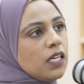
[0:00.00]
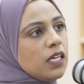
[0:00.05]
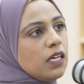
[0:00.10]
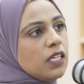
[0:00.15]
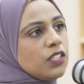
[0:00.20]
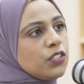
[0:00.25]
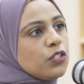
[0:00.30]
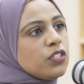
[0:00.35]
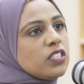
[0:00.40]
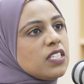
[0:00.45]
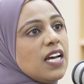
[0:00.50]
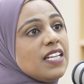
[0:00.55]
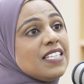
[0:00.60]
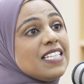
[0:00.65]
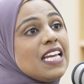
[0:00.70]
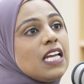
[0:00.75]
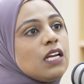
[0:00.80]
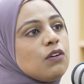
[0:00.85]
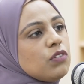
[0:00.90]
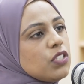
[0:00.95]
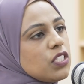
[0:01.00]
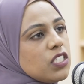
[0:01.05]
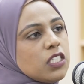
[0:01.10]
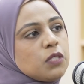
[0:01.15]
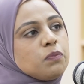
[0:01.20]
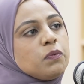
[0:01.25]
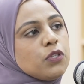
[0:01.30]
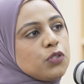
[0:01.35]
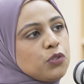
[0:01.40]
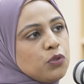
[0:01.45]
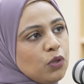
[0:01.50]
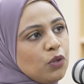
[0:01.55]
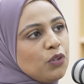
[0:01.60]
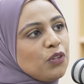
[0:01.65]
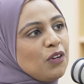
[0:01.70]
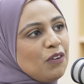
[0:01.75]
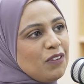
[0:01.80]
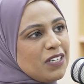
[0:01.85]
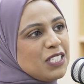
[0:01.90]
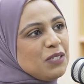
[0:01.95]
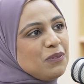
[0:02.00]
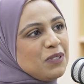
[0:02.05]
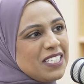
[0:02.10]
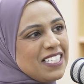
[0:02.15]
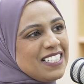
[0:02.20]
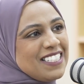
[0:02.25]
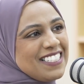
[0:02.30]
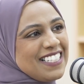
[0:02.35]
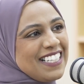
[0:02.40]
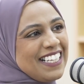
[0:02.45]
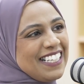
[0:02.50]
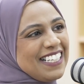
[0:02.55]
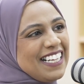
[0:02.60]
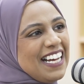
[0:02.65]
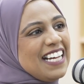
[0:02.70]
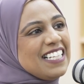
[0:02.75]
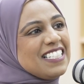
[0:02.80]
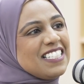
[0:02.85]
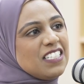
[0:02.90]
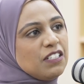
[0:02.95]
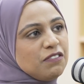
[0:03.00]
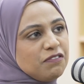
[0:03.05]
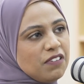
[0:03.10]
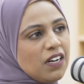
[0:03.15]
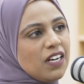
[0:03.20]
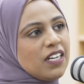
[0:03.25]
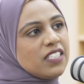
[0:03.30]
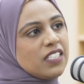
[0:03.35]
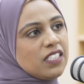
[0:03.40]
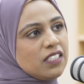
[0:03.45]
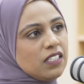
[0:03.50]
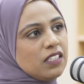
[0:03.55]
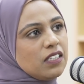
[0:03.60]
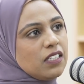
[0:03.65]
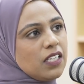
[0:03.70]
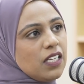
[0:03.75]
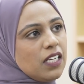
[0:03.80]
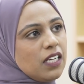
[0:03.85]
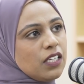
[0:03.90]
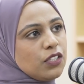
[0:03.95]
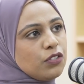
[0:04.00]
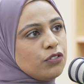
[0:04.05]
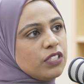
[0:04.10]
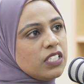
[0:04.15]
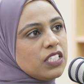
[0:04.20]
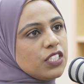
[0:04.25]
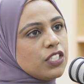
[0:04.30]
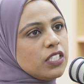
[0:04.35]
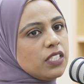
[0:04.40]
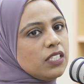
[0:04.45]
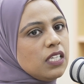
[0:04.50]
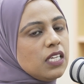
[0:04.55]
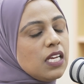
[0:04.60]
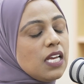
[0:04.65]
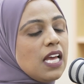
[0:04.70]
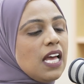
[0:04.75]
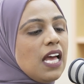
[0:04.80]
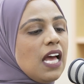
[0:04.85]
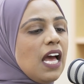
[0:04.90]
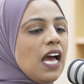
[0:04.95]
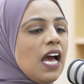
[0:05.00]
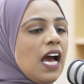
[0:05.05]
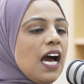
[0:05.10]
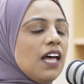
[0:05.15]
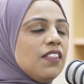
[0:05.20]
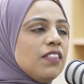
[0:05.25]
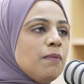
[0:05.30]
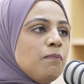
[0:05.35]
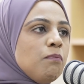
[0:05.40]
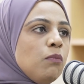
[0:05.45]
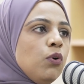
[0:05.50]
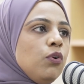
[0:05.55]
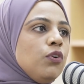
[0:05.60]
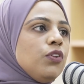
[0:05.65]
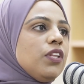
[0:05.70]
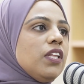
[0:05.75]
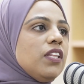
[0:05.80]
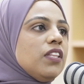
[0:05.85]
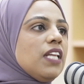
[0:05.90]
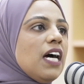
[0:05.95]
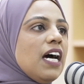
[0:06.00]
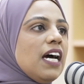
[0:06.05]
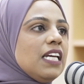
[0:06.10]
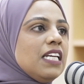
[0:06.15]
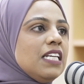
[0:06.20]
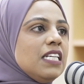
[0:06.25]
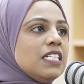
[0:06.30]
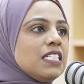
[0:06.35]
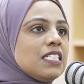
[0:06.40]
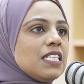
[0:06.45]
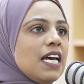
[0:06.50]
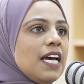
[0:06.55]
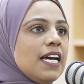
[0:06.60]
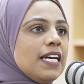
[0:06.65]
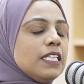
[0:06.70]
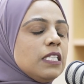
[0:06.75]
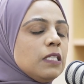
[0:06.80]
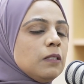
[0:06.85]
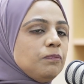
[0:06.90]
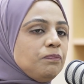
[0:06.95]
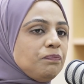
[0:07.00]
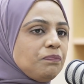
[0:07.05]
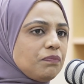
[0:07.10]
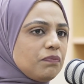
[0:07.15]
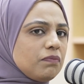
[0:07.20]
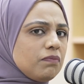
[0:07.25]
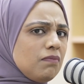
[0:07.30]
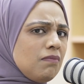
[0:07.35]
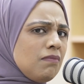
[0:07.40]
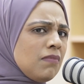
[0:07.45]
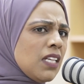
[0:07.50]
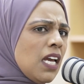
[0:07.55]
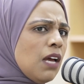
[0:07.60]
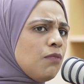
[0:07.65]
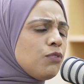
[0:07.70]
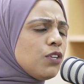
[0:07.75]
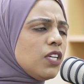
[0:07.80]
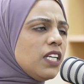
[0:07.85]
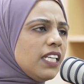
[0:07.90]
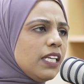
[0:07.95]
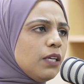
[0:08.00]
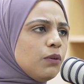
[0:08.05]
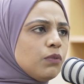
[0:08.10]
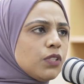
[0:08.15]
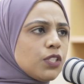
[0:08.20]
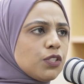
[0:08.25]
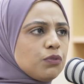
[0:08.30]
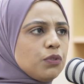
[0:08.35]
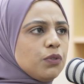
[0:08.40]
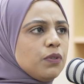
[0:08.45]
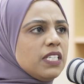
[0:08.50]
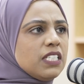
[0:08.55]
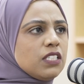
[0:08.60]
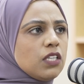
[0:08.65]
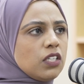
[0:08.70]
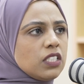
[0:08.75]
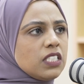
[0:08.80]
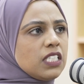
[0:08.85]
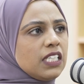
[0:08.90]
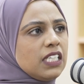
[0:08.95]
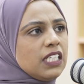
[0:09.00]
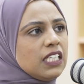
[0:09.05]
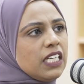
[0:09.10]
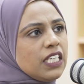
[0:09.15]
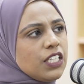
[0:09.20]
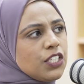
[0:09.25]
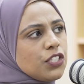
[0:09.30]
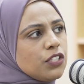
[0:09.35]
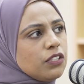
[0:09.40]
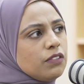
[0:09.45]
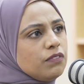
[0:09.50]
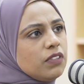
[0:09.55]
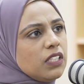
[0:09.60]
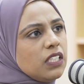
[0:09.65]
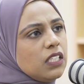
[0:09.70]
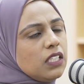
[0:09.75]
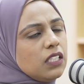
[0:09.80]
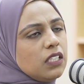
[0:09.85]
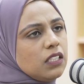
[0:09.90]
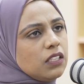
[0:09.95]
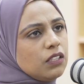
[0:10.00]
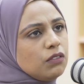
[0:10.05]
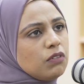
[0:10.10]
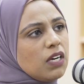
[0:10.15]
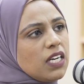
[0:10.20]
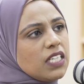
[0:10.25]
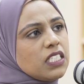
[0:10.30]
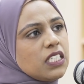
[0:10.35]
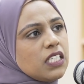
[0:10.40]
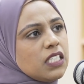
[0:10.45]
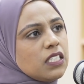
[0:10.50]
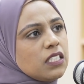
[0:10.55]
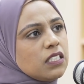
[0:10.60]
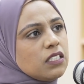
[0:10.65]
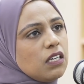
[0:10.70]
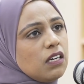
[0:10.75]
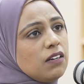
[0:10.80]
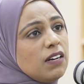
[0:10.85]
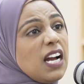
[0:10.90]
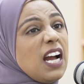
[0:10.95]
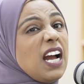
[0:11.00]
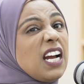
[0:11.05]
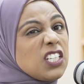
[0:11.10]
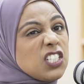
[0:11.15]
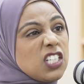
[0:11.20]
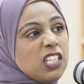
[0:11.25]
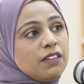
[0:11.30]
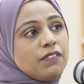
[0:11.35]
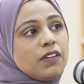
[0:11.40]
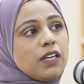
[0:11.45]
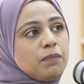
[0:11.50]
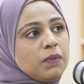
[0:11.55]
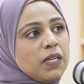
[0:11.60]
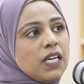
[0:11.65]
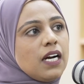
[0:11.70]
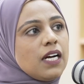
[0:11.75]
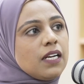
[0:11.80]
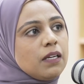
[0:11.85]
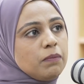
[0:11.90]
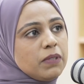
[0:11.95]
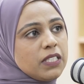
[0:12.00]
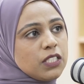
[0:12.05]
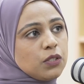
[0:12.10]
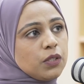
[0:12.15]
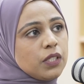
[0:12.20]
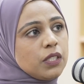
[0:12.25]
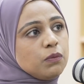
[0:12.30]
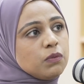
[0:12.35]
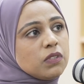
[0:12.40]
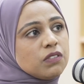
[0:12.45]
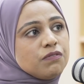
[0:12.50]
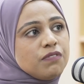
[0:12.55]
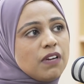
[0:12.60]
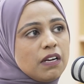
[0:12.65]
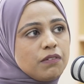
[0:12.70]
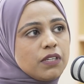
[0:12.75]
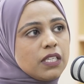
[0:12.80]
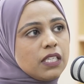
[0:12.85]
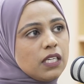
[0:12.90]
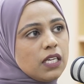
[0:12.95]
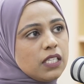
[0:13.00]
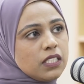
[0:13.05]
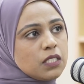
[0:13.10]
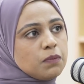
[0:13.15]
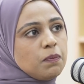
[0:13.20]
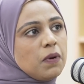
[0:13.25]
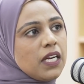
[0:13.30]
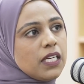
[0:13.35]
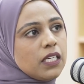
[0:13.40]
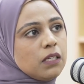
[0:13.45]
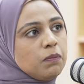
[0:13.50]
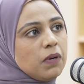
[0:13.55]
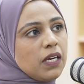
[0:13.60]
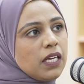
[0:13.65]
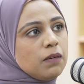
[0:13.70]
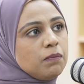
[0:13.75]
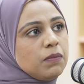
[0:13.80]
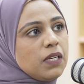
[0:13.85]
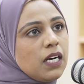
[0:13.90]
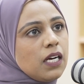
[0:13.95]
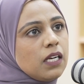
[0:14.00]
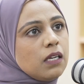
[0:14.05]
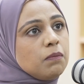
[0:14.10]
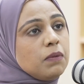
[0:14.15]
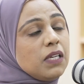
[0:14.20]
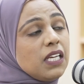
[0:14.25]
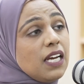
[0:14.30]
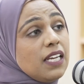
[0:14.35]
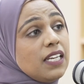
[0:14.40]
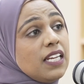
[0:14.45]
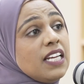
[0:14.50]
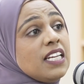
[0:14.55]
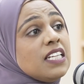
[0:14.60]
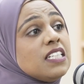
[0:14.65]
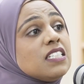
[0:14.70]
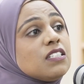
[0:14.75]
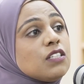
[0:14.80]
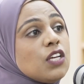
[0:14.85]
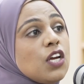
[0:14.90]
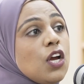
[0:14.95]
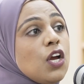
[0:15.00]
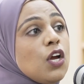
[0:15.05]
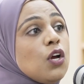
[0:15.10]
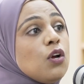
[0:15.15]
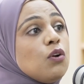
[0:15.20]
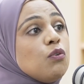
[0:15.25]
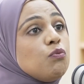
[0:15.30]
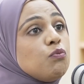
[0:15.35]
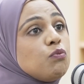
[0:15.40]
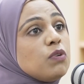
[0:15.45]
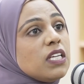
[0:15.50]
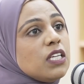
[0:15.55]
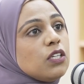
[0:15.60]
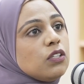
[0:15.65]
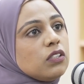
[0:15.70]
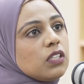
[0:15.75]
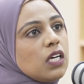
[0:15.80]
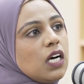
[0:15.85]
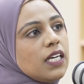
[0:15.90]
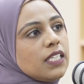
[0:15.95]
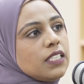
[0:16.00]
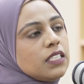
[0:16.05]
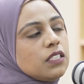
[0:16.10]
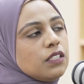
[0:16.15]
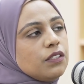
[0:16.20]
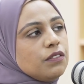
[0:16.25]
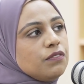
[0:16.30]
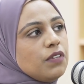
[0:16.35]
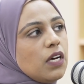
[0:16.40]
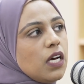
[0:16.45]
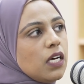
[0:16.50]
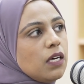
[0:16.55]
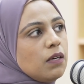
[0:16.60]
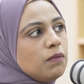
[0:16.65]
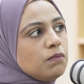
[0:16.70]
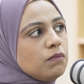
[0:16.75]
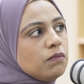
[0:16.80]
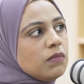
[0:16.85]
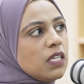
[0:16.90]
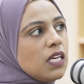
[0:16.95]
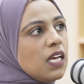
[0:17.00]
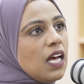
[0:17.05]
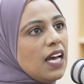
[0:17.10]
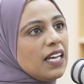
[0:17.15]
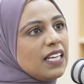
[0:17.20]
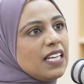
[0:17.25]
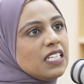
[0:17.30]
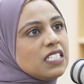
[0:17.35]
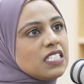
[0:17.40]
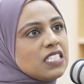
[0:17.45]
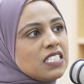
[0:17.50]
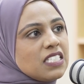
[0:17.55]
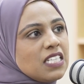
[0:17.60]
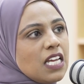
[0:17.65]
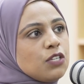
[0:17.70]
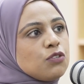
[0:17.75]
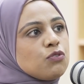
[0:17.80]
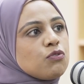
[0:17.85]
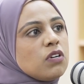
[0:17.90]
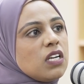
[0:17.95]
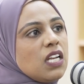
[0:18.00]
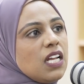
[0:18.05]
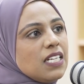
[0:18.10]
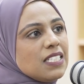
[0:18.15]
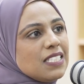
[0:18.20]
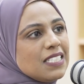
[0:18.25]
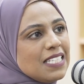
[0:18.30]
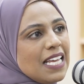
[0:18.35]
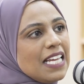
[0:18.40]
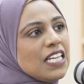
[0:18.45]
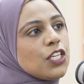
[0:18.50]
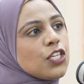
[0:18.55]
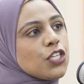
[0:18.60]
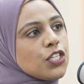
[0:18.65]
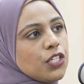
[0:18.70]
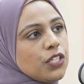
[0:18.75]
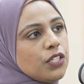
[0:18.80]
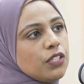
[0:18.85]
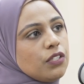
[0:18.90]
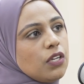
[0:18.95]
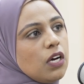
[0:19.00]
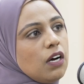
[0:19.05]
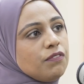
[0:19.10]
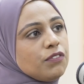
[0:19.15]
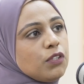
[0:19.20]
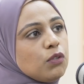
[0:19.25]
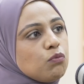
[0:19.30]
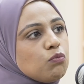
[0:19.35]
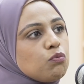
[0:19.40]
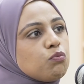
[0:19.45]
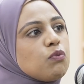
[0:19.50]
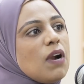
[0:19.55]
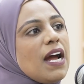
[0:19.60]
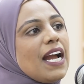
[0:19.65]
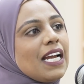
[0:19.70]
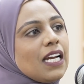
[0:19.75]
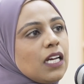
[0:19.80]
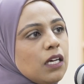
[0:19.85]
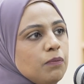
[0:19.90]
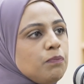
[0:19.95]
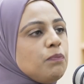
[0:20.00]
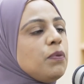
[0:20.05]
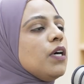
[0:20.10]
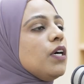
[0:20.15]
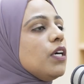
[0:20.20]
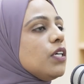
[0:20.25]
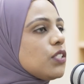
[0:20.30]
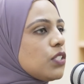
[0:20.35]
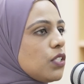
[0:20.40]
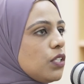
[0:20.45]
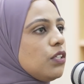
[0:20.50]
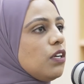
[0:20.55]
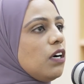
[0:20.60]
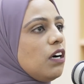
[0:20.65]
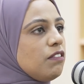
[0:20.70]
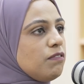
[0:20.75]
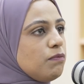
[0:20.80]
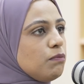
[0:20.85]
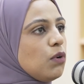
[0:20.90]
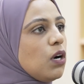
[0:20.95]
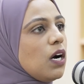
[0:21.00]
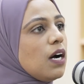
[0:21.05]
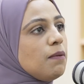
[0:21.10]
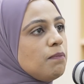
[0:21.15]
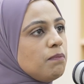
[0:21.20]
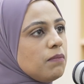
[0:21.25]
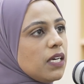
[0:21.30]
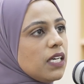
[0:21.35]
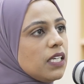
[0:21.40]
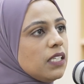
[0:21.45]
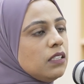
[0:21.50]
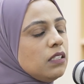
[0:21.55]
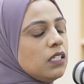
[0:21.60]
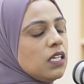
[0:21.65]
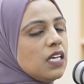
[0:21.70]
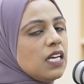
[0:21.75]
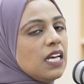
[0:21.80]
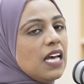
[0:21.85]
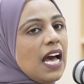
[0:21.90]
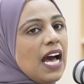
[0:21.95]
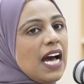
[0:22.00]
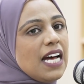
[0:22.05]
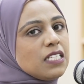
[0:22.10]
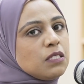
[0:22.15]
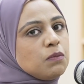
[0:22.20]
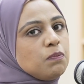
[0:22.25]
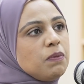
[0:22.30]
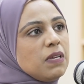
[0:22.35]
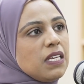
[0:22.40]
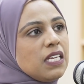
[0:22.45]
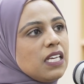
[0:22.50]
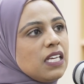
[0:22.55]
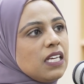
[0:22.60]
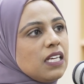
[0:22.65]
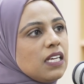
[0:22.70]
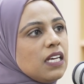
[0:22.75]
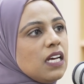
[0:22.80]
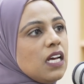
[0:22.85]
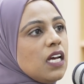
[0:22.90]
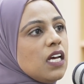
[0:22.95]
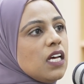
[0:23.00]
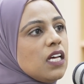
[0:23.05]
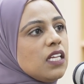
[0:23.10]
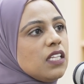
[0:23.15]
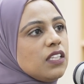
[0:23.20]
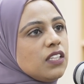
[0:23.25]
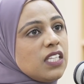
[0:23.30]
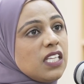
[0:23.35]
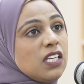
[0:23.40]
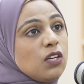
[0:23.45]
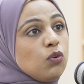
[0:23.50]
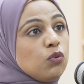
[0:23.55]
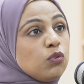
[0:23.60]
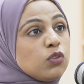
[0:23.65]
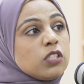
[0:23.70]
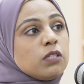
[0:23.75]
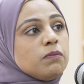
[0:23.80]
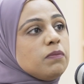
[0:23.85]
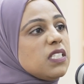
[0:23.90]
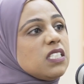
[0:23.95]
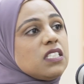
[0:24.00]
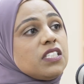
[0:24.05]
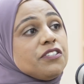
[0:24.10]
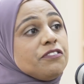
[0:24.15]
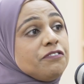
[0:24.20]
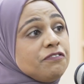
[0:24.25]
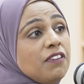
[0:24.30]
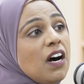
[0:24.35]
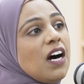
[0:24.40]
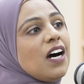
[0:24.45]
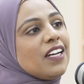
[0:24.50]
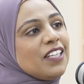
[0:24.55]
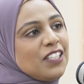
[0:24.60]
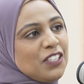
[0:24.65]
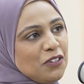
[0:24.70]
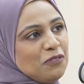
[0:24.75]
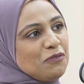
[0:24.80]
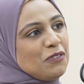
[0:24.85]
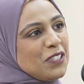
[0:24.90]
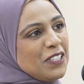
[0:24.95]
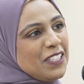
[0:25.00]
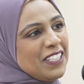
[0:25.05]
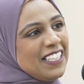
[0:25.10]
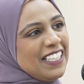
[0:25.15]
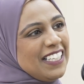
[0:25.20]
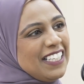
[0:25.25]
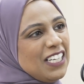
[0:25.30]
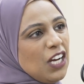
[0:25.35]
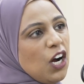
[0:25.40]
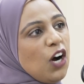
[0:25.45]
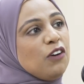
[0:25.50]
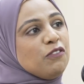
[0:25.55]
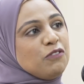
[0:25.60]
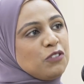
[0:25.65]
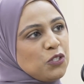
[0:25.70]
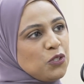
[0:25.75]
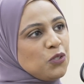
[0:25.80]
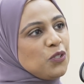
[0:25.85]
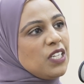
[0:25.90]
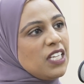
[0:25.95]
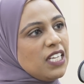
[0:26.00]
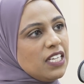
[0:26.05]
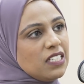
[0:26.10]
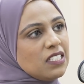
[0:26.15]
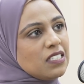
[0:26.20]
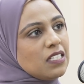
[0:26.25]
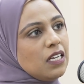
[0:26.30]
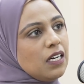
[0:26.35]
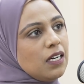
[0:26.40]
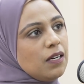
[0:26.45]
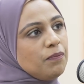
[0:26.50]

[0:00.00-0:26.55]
just adherence to spiritual authority was his thing, as defined in the Tariqa tradition. And then more than that, he said, and really it was through his articulation of the writings, actually of Ibn Arabi, so he was very inspired by Ibn Arabi and his real kind of, again, centralization of the rank and person of Muhammad as being the ultimate definer, really, of Sunni Islam.